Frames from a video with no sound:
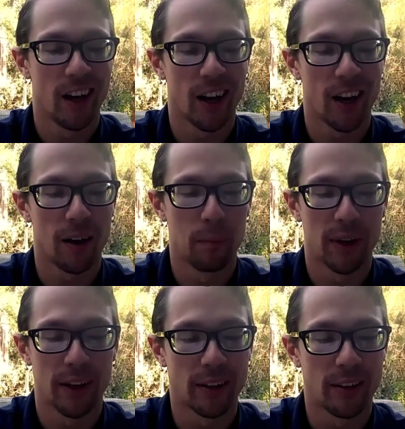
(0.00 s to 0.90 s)

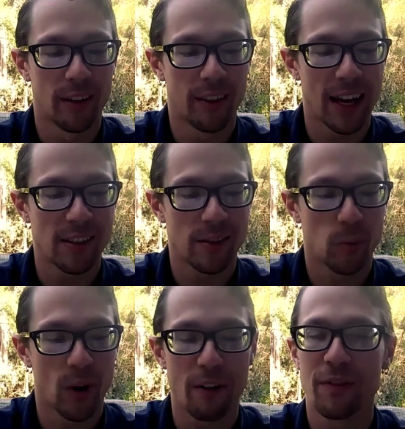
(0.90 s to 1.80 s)
But
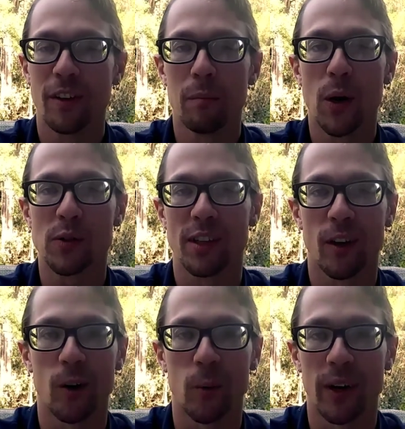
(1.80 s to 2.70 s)
that's where I feel most at
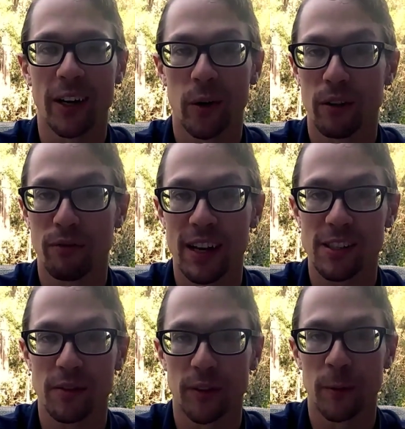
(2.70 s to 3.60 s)
home. When I go to the
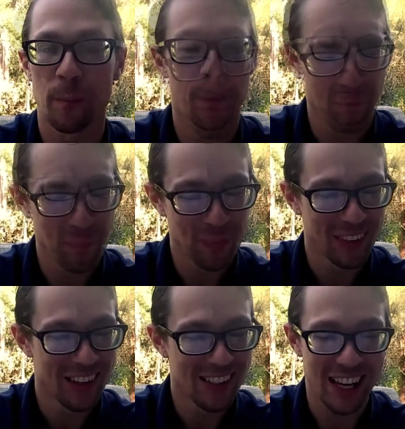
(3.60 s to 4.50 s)
festival,
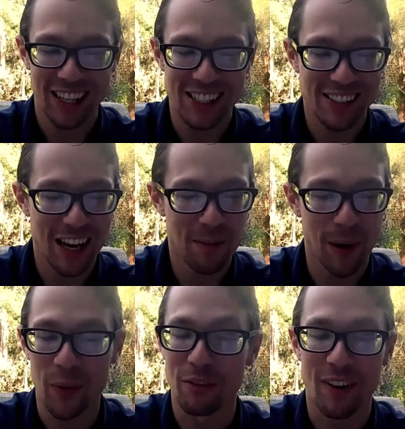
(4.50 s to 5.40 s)
second step,
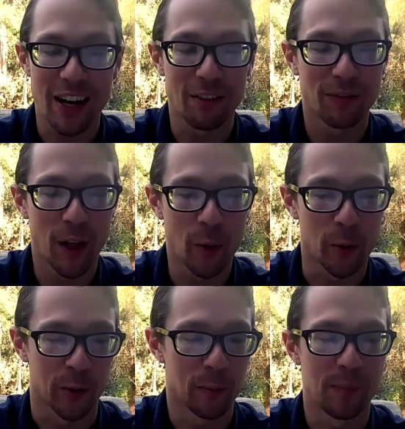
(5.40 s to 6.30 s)
I want to find a flow
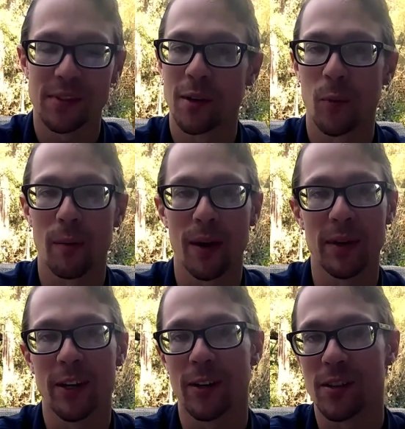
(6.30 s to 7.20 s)
group, somewhere
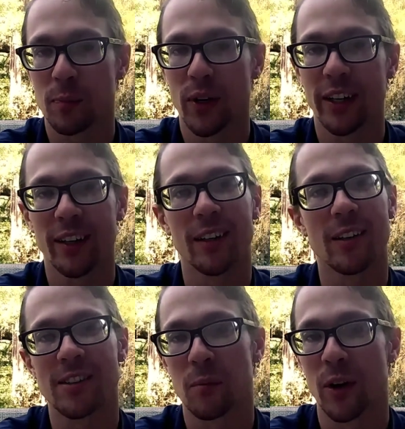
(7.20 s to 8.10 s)
maybe here in Spring
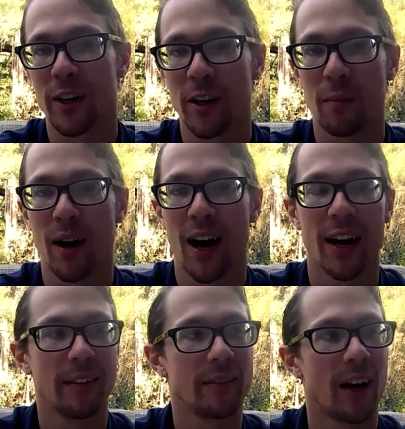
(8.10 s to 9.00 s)
Hill, somewhere
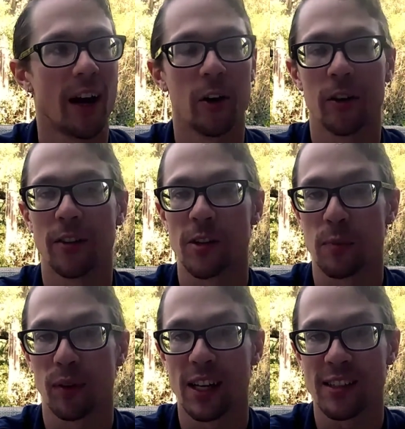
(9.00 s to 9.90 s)
nearby. I heard that there's
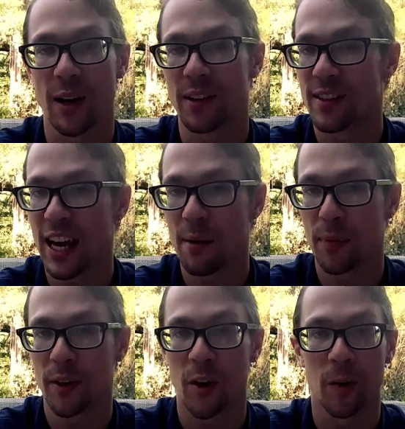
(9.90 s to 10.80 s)
a place down in
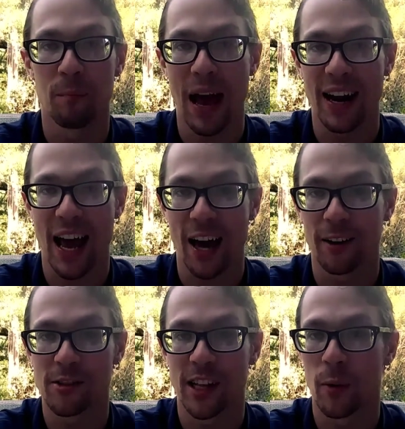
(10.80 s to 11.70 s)
Tampa called Mad
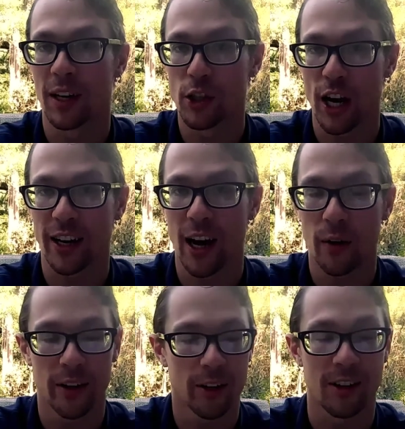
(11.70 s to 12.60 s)
Hatters that I want to check
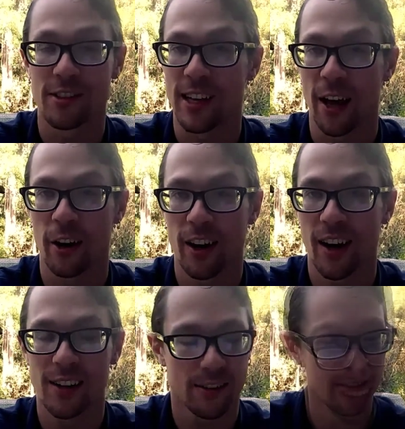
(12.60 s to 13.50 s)
out here on Saturday
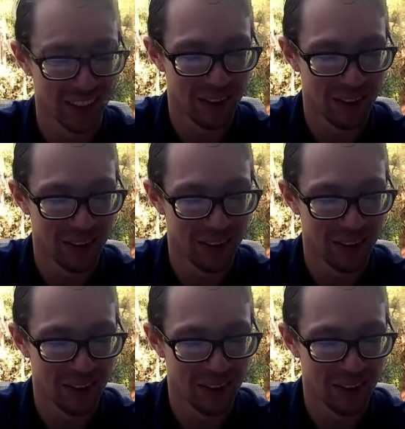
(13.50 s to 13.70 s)
nights.